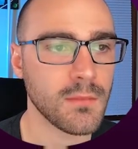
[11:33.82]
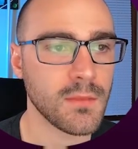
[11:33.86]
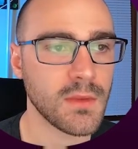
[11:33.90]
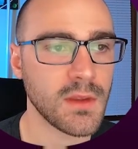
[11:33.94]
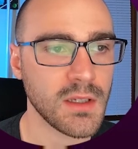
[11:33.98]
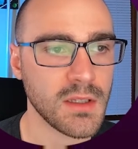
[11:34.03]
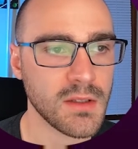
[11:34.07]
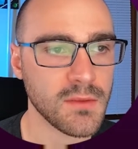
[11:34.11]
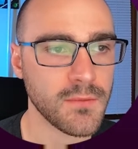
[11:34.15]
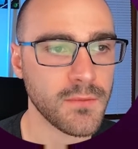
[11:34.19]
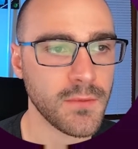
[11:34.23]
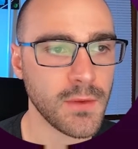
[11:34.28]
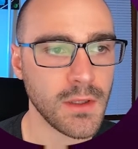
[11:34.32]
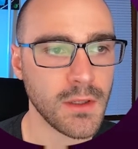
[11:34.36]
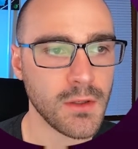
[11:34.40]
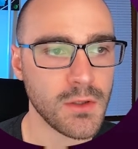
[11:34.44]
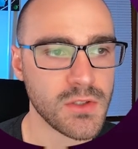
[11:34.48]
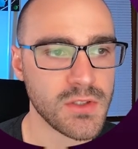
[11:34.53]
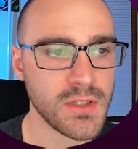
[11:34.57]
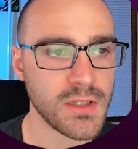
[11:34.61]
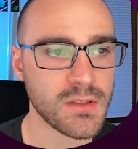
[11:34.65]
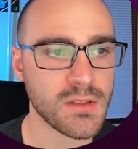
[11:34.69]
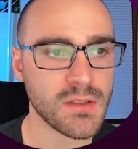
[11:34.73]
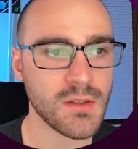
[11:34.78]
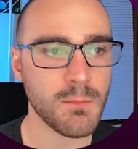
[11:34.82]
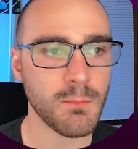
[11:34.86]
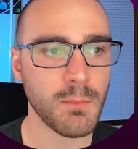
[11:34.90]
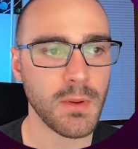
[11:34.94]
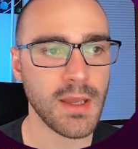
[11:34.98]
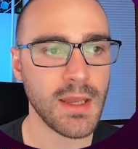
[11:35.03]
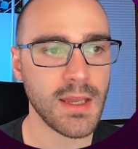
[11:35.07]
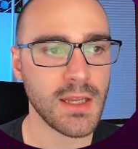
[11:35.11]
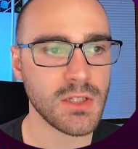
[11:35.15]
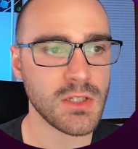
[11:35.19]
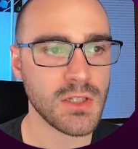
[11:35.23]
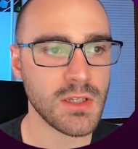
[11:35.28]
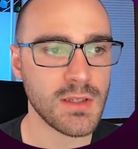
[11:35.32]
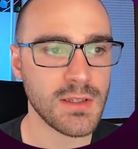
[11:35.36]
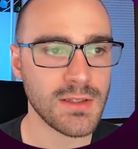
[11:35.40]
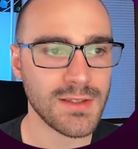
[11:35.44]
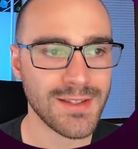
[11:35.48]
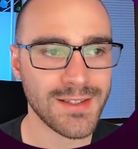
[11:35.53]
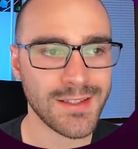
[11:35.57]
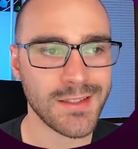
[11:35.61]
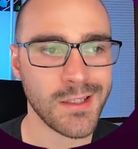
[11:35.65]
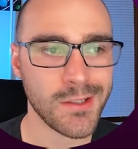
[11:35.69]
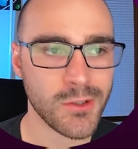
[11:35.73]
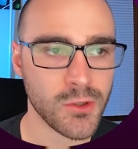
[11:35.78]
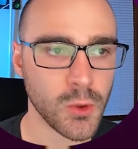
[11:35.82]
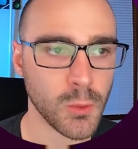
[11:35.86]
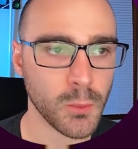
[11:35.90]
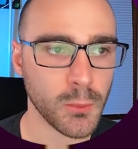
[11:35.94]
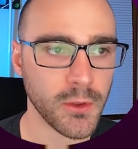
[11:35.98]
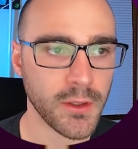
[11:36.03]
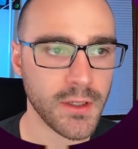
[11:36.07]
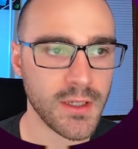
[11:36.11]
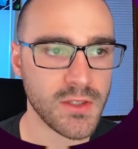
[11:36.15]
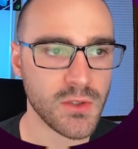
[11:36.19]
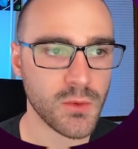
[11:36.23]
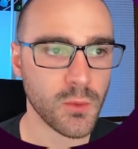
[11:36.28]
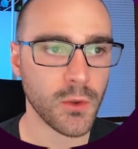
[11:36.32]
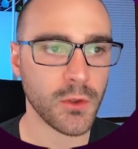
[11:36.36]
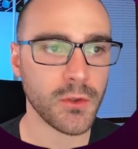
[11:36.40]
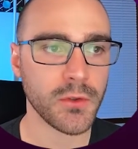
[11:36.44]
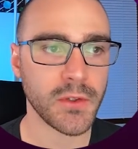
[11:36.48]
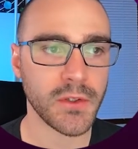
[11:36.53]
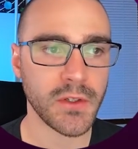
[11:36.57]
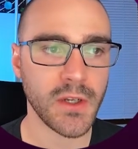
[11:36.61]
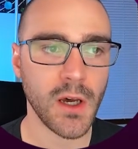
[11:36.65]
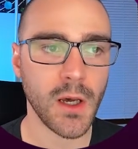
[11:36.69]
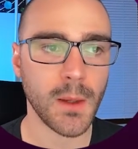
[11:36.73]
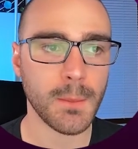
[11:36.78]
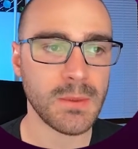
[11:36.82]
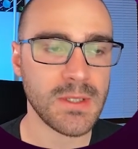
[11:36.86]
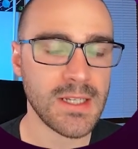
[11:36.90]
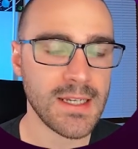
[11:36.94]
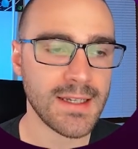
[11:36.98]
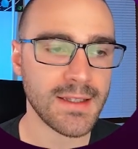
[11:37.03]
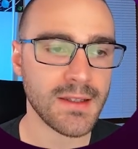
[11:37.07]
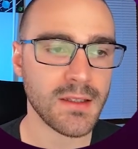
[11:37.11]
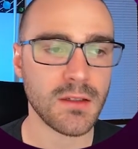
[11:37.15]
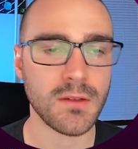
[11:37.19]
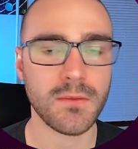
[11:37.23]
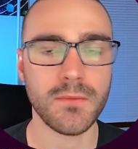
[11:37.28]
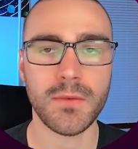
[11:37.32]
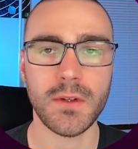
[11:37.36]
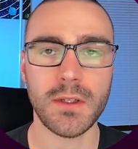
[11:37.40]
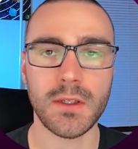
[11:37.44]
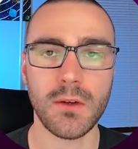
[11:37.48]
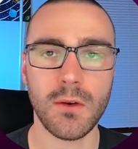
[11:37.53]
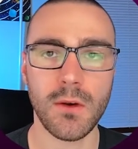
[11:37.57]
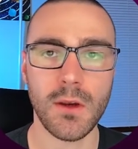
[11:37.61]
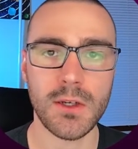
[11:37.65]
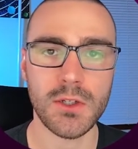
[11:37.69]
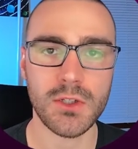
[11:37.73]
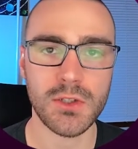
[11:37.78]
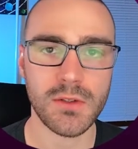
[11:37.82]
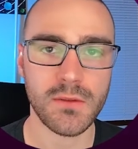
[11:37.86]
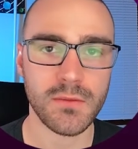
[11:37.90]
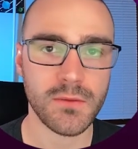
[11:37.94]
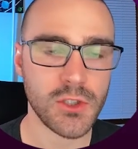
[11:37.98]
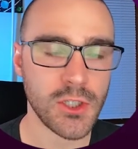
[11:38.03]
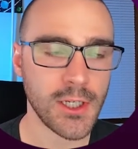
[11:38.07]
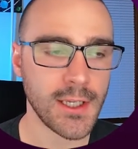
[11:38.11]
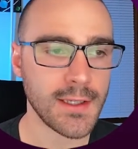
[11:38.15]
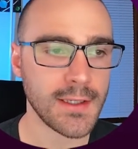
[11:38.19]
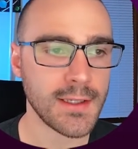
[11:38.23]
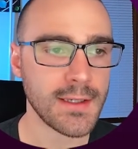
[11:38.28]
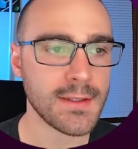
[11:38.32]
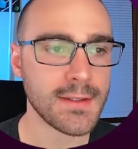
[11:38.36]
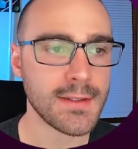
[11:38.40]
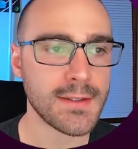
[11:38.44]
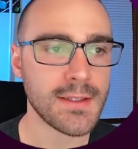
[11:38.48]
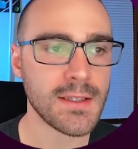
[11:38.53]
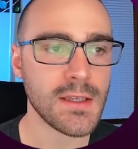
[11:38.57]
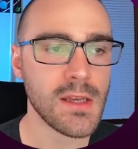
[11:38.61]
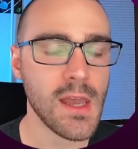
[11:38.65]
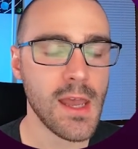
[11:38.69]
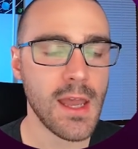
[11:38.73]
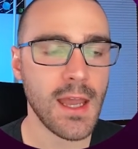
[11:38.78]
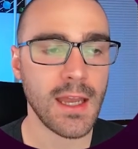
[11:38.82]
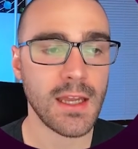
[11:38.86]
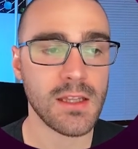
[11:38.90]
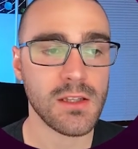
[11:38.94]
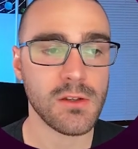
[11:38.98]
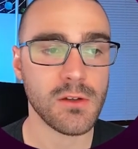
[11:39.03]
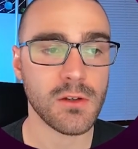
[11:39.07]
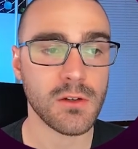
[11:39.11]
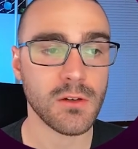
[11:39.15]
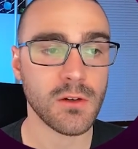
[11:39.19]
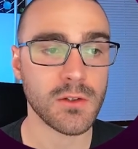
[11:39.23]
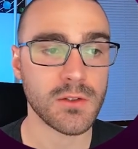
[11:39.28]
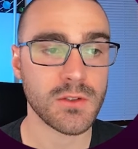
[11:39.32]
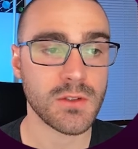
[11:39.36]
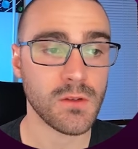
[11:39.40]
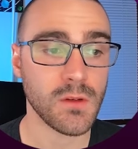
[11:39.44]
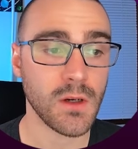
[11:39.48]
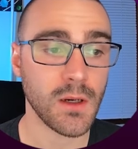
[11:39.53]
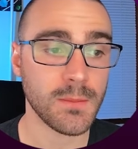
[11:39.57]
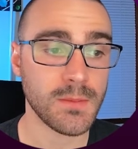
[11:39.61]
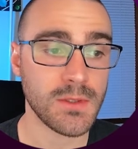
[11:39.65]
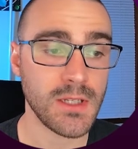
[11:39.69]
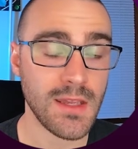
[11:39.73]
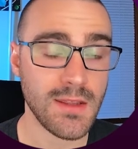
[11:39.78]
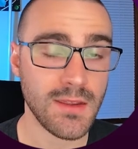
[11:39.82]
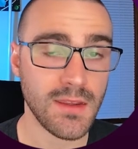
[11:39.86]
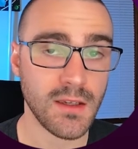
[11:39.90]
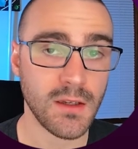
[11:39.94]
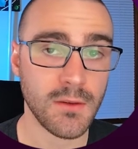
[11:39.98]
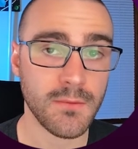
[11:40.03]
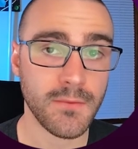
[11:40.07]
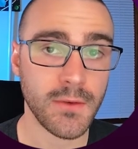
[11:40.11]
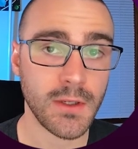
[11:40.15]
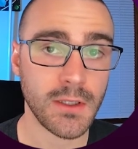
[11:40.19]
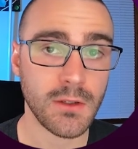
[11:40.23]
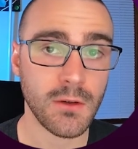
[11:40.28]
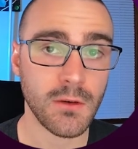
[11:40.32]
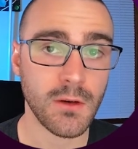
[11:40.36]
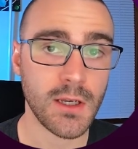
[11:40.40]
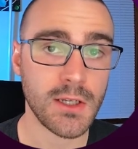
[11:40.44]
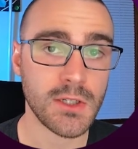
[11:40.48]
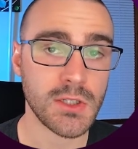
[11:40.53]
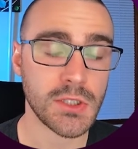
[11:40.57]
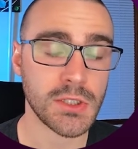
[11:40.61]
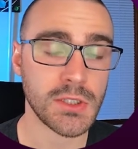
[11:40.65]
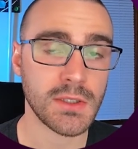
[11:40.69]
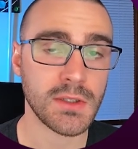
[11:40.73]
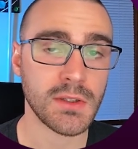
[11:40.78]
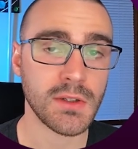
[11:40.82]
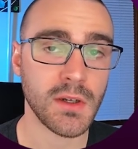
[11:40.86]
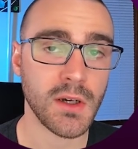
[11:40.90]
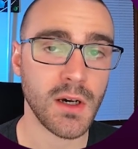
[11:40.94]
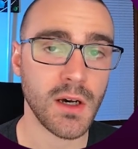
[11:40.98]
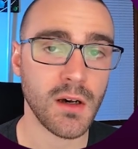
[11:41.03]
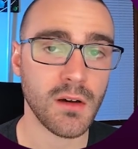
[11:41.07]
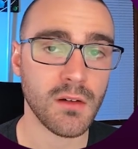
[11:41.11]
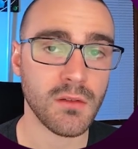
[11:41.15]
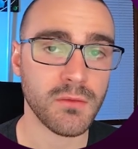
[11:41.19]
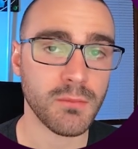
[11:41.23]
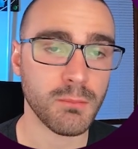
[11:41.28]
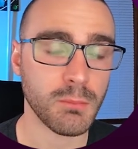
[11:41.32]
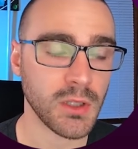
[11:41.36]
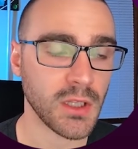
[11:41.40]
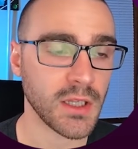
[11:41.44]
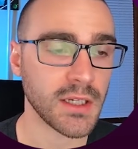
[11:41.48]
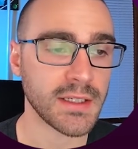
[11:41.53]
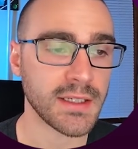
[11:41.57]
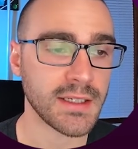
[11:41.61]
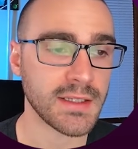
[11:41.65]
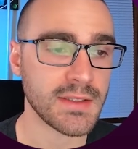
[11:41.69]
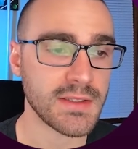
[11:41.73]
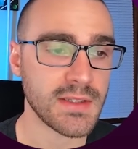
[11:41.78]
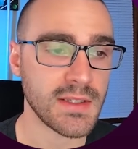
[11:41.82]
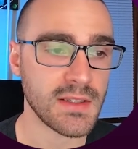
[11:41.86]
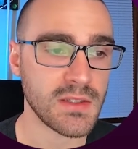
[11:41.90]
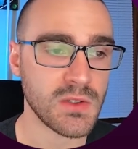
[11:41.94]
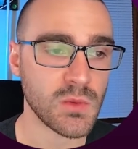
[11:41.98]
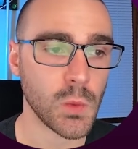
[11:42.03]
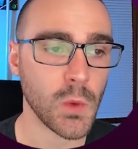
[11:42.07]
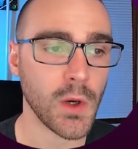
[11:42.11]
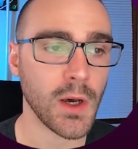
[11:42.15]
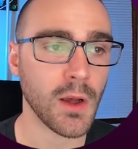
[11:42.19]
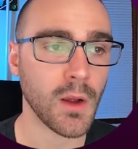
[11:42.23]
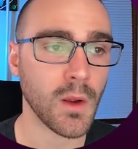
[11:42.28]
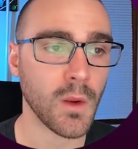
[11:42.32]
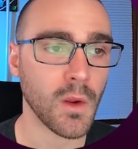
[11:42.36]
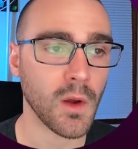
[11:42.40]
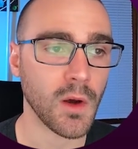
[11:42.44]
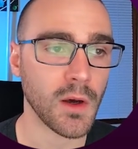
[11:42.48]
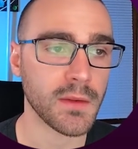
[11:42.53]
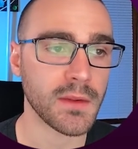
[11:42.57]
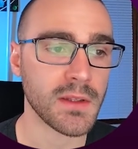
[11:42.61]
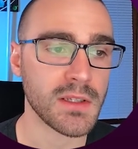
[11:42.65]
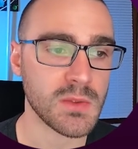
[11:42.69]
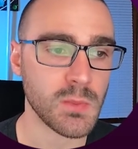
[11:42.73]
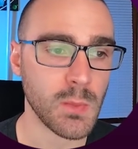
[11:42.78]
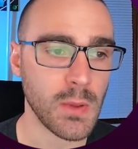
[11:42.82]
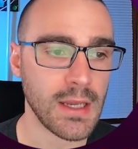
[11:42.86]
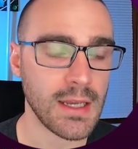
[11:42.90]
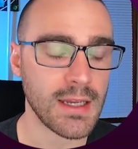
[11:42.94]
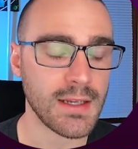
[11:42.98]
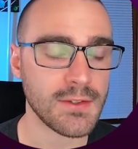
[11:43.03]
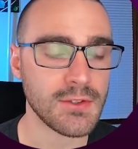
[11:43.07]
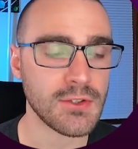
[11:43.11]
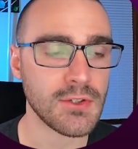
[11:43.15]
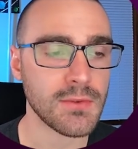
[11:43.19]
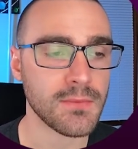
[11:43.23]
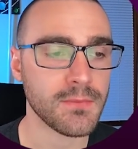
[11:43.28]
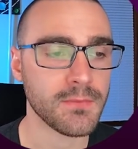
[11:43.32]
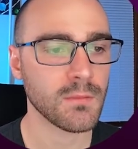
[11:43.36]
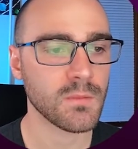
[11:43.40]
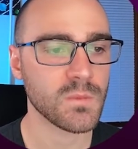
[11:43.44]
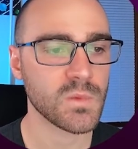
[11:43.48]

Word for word: The Configure System page is the central place where you can update the configuration of Jenkins, and you can also update the configuration of plugins as well on this page.